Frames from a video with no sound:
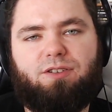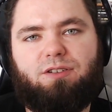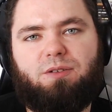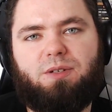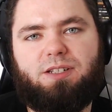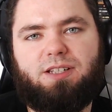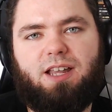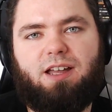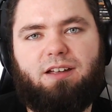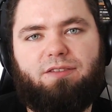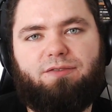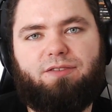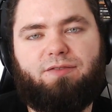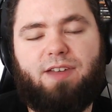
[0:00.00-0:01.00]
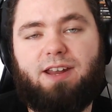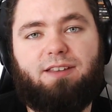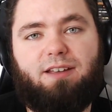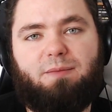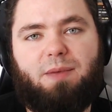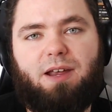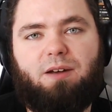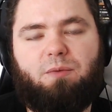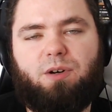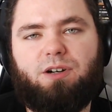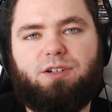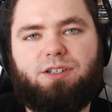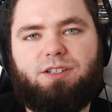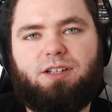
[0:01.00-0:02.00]
to his life. If anything, it made it
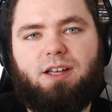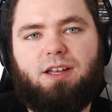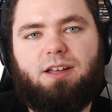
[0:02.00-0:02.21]
worse.